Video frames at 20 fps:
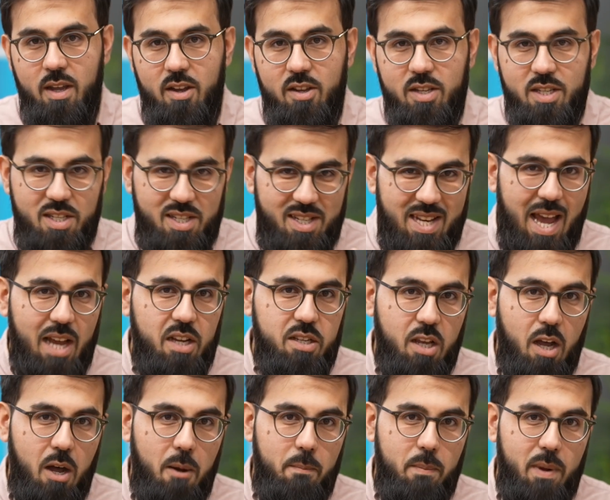stacks
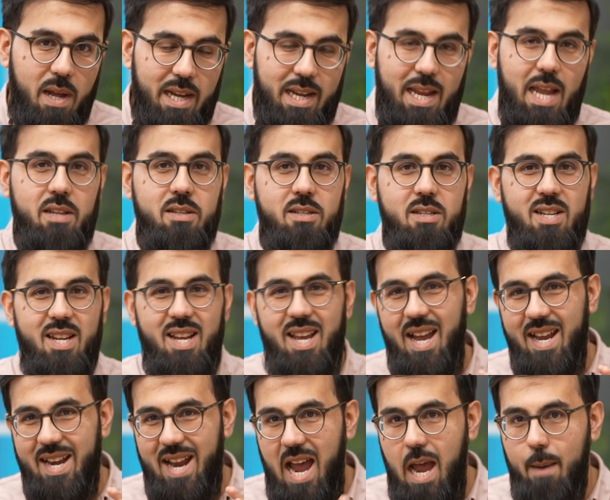up against
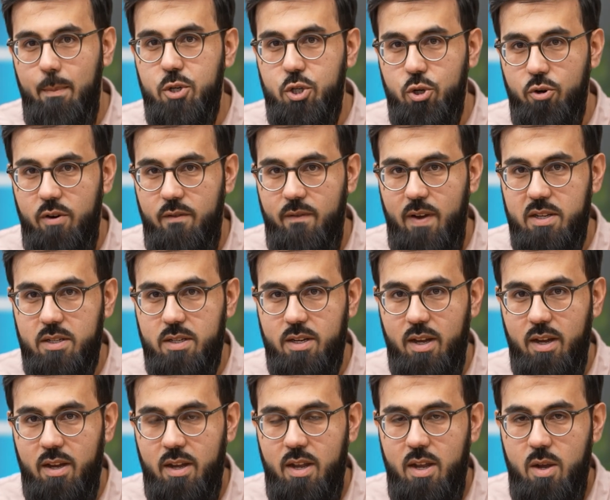an amateur
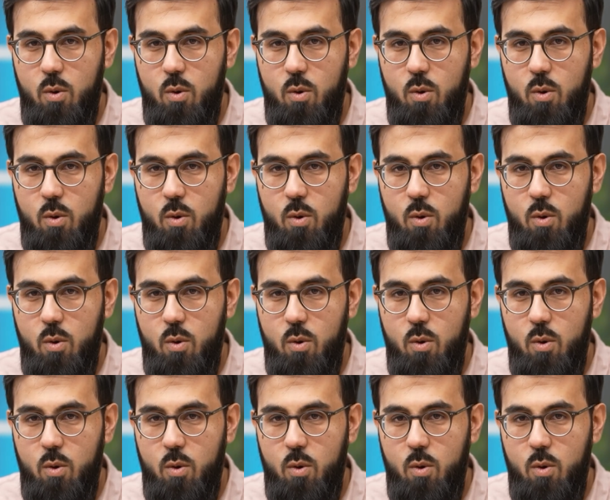investor